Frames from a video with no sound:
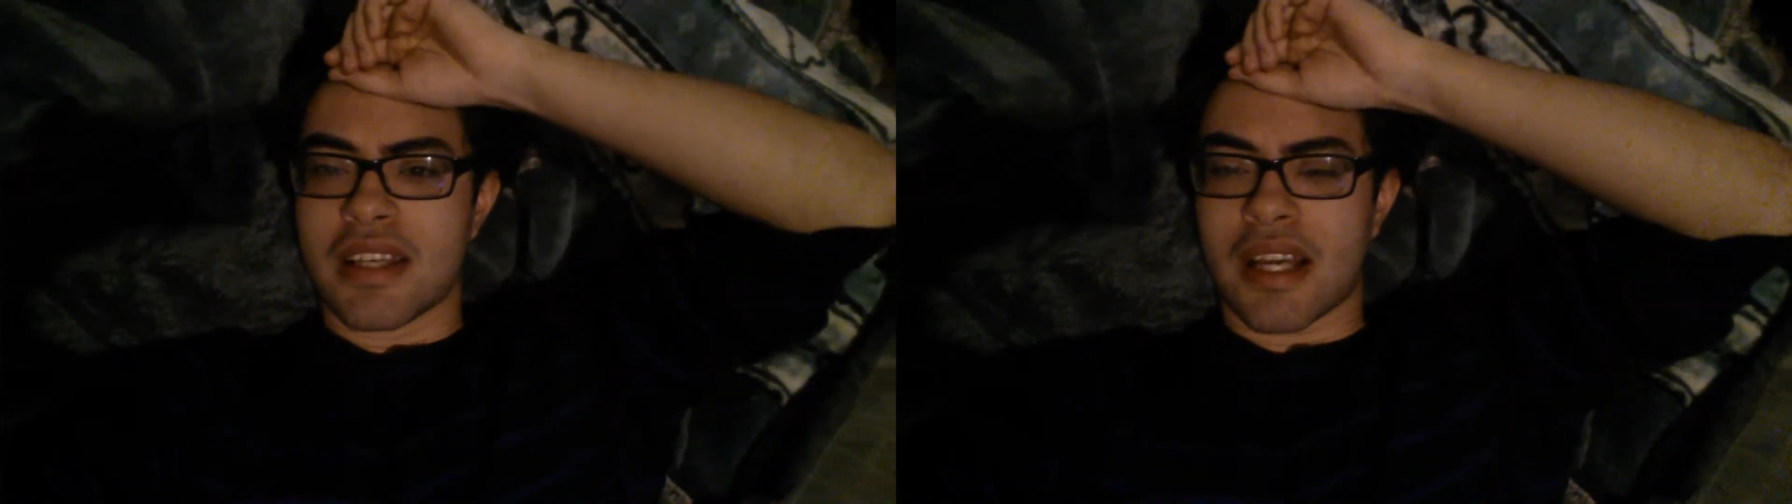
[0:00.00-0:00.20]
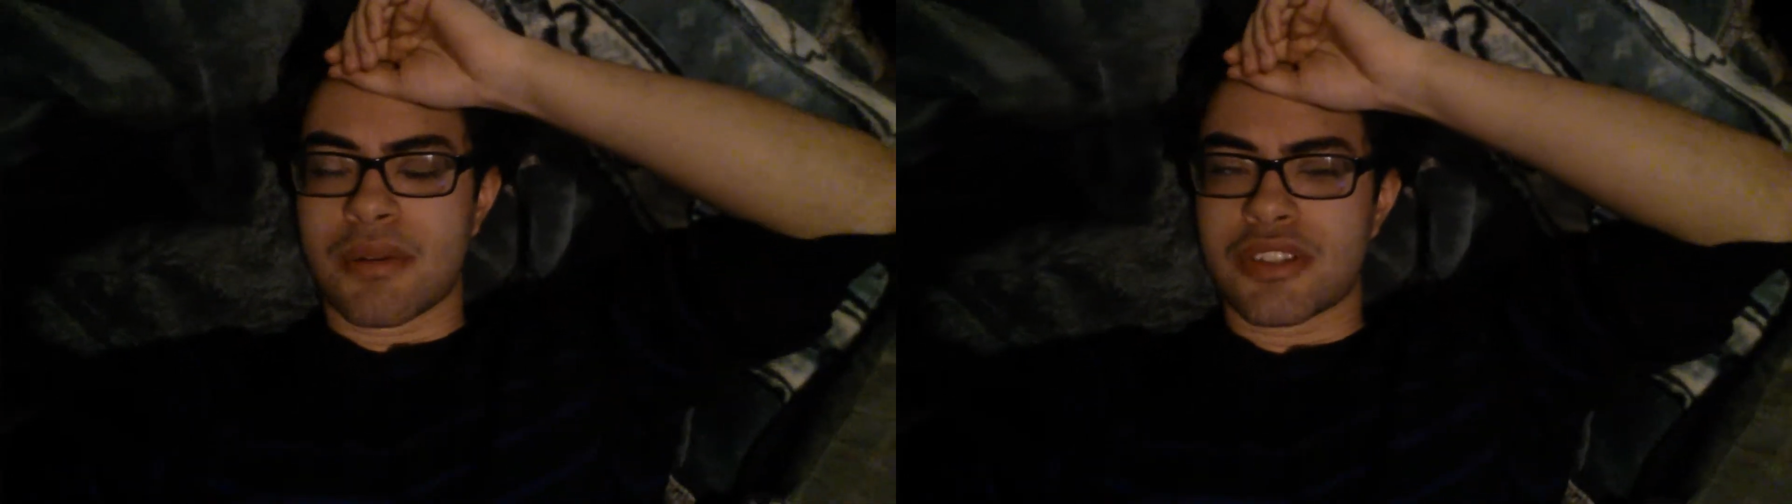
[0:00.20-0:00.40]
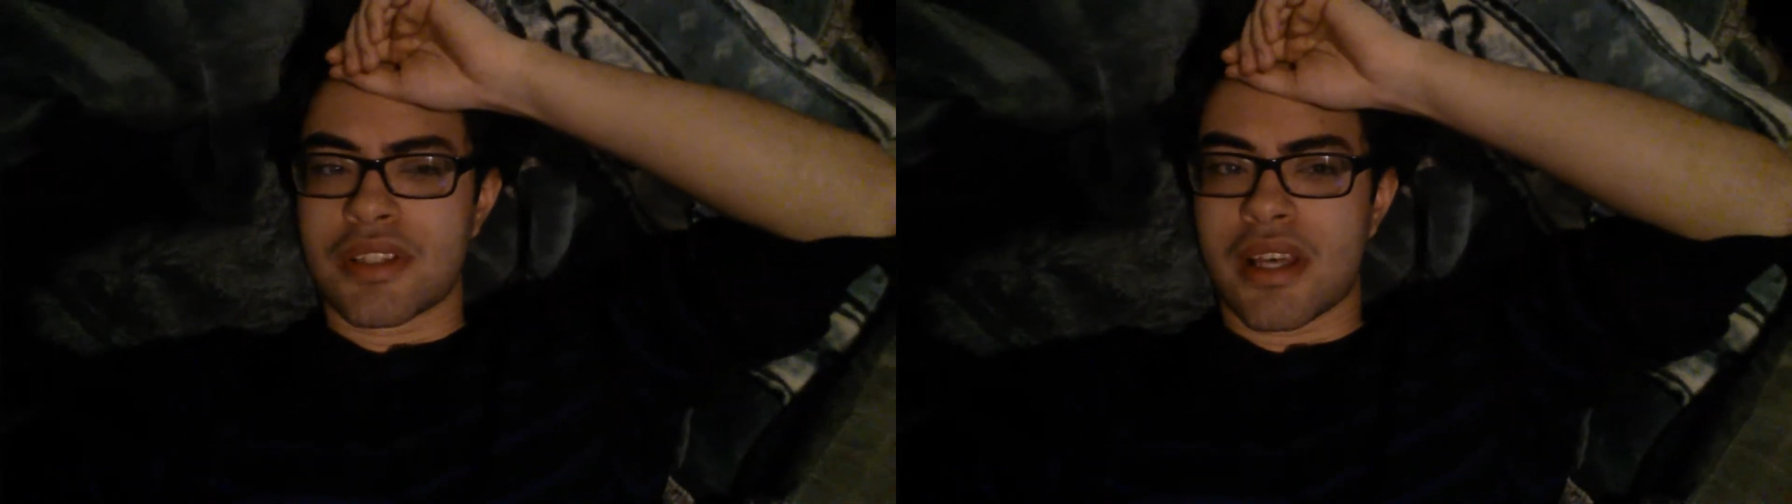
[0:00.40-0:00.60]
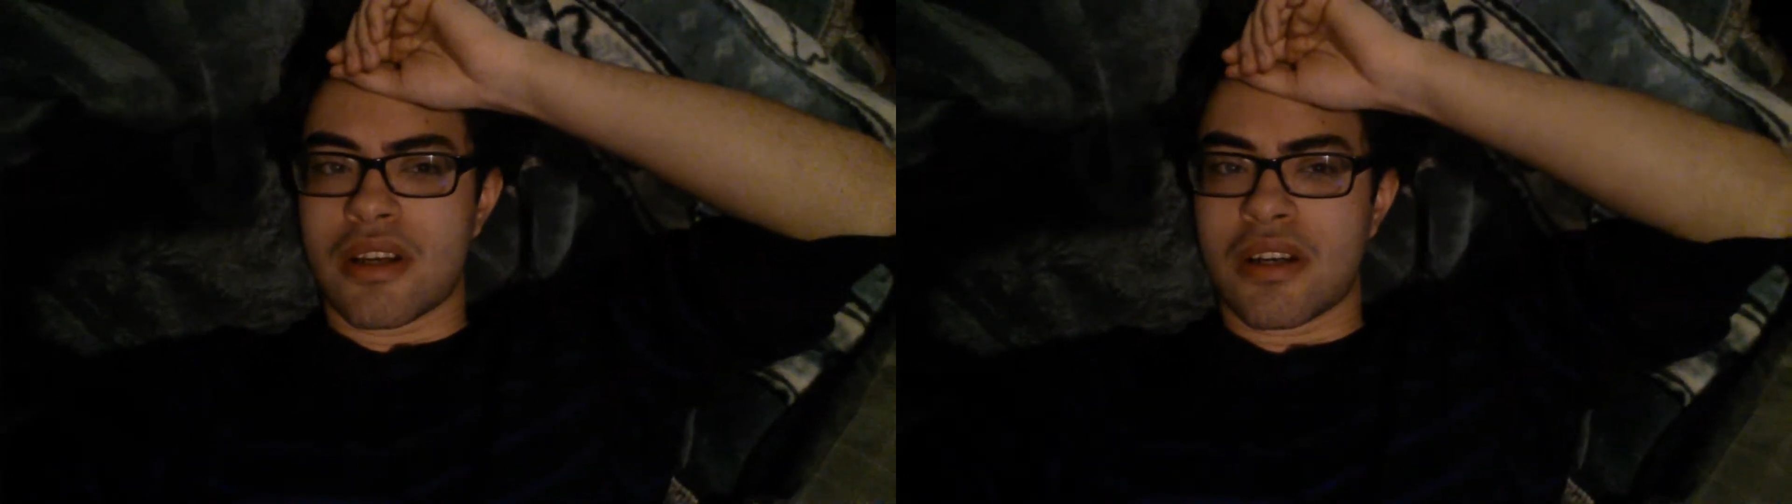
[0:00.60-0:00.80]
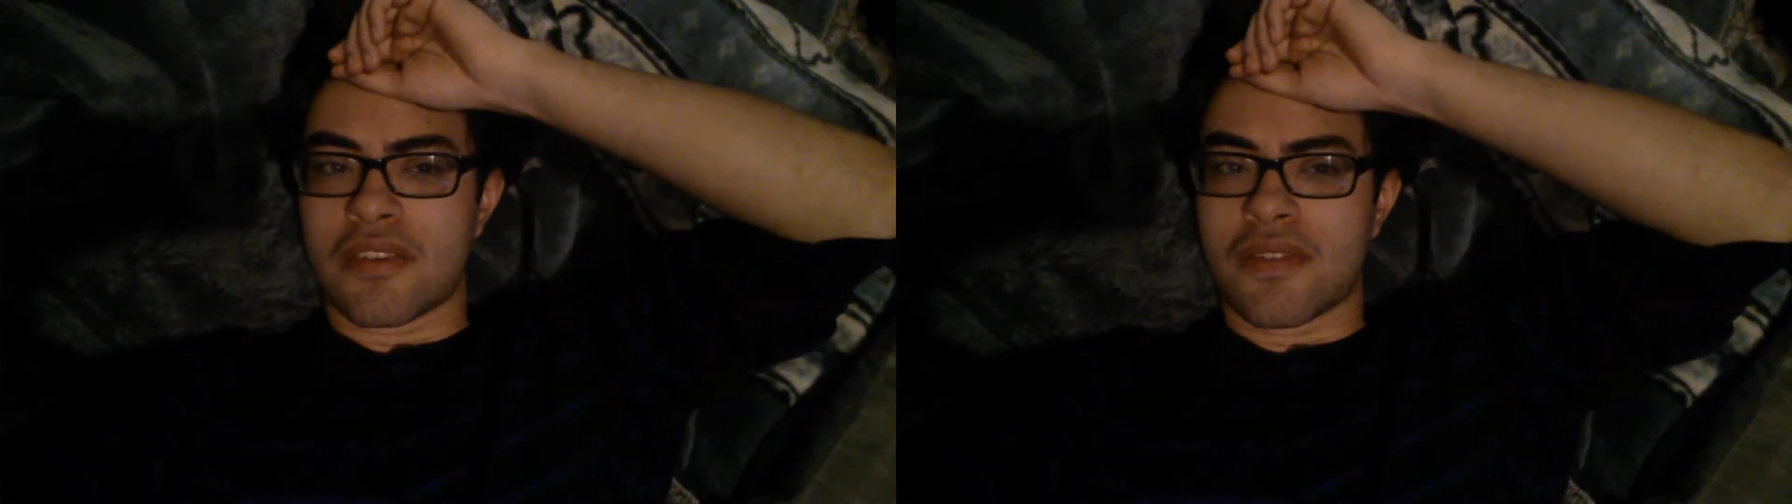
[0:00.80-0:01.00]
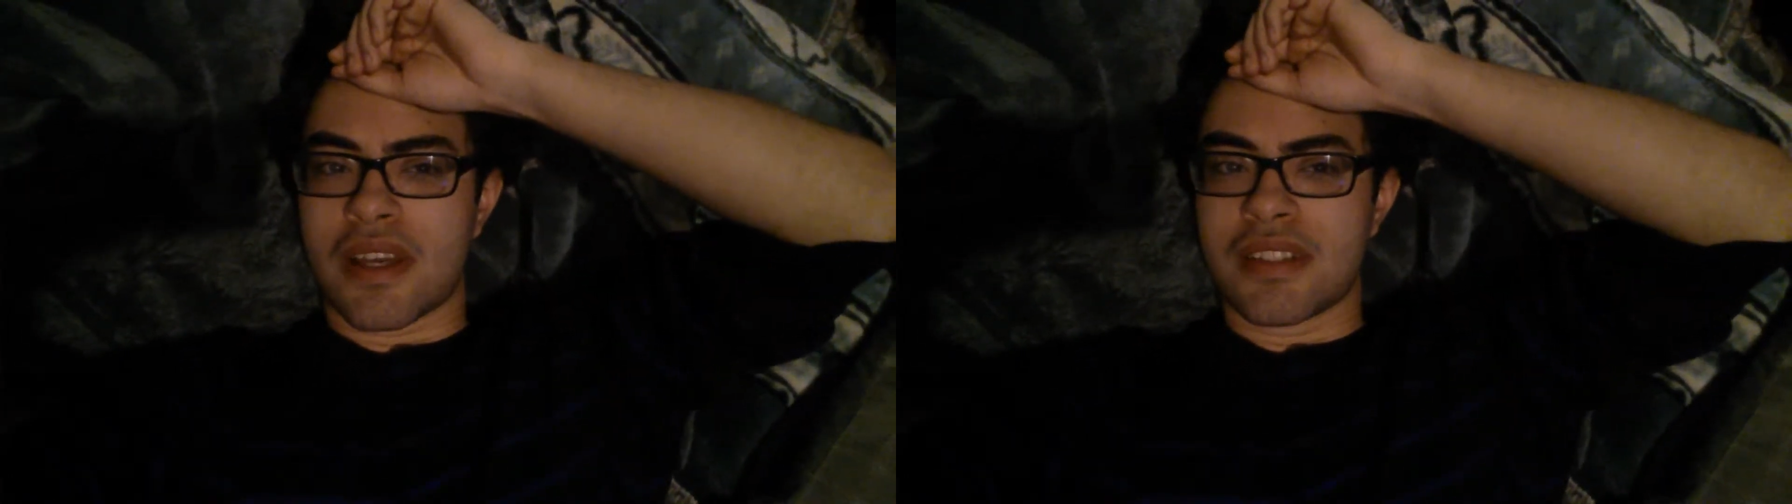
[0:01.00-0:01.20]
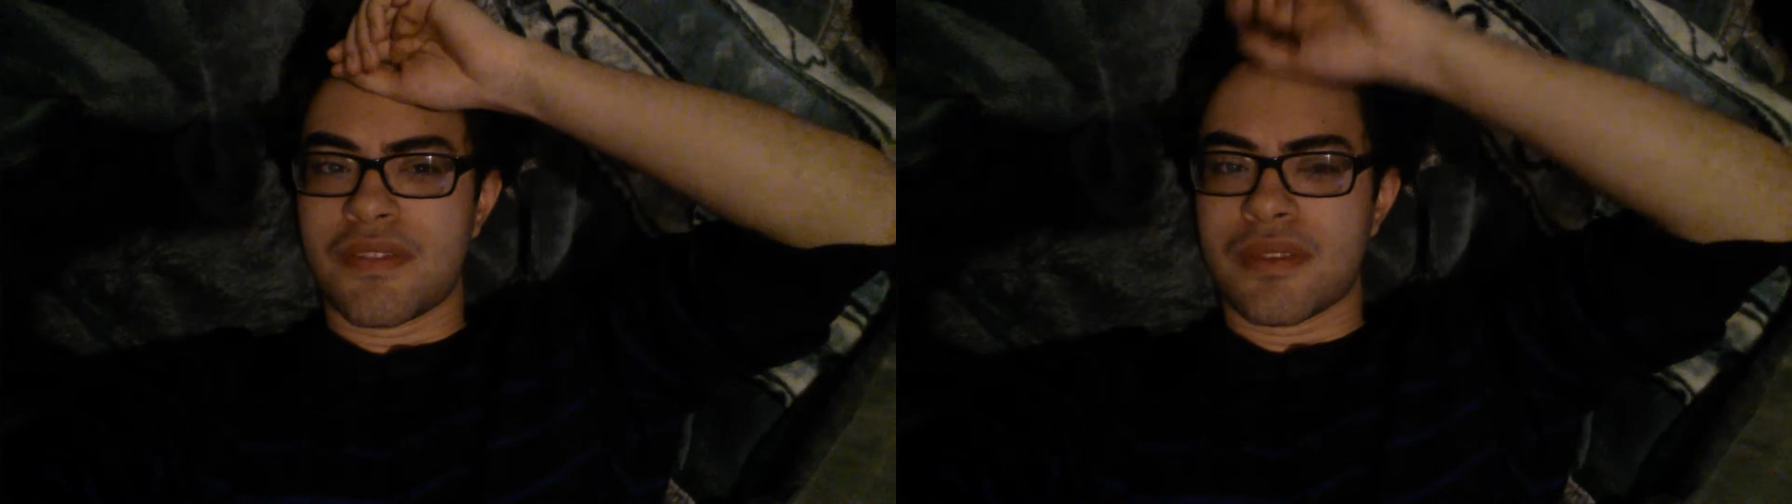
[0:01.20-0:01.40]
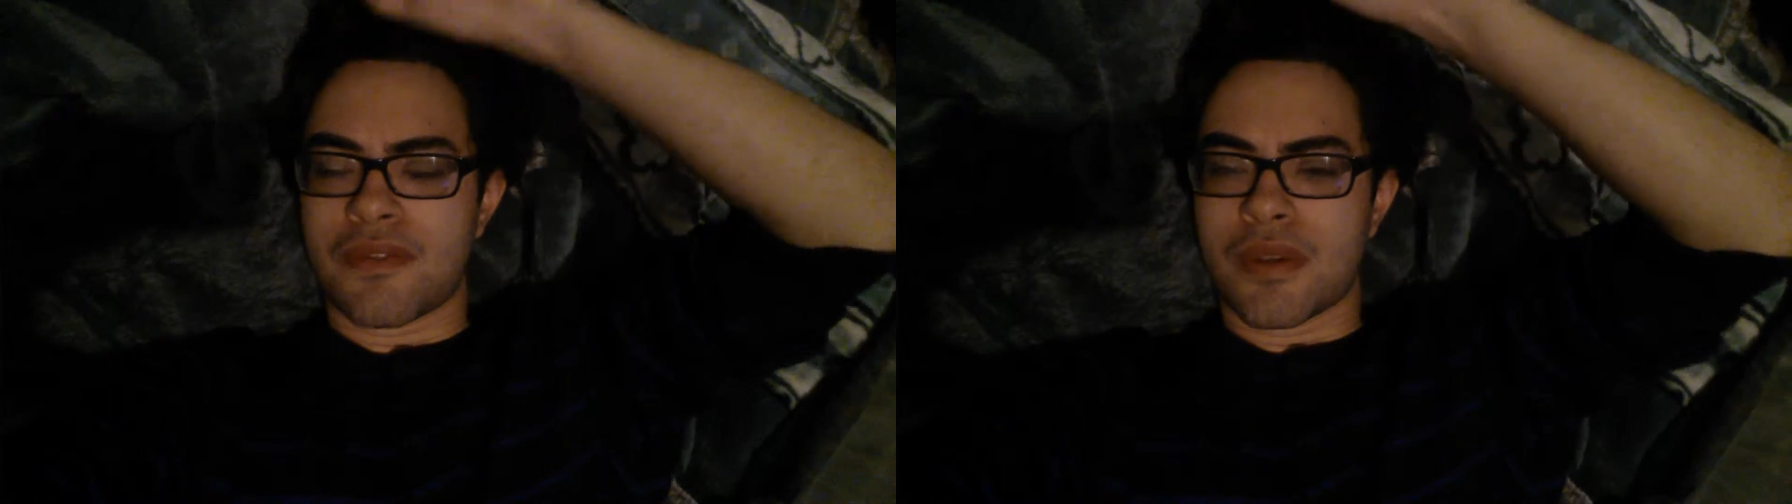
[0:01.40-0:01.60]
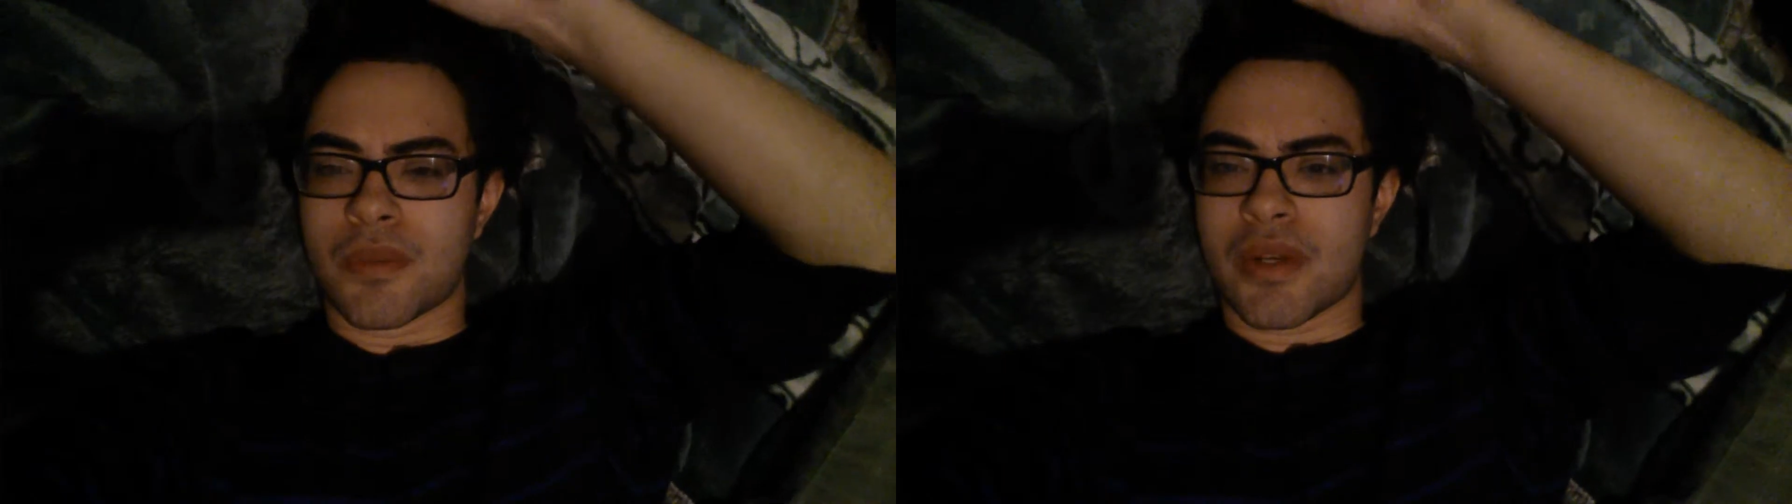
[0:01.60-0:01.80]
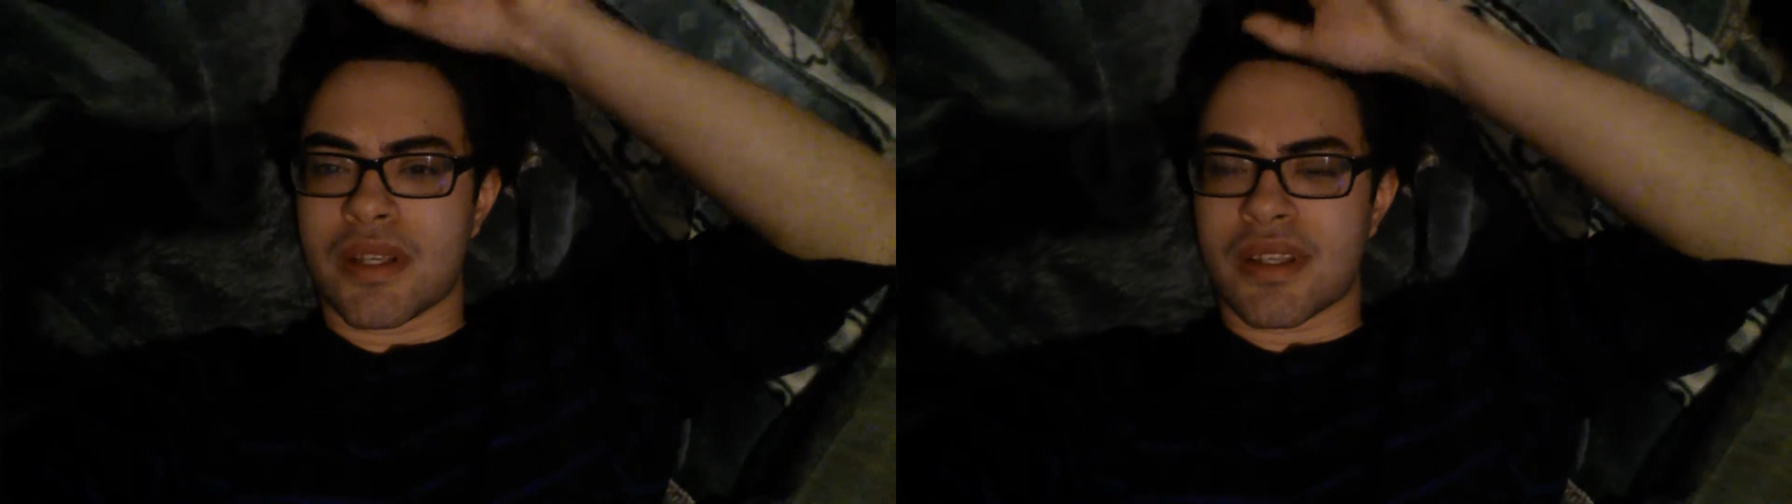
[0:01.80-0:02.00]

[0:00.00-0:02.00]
like I would shut that off, and even the film grain,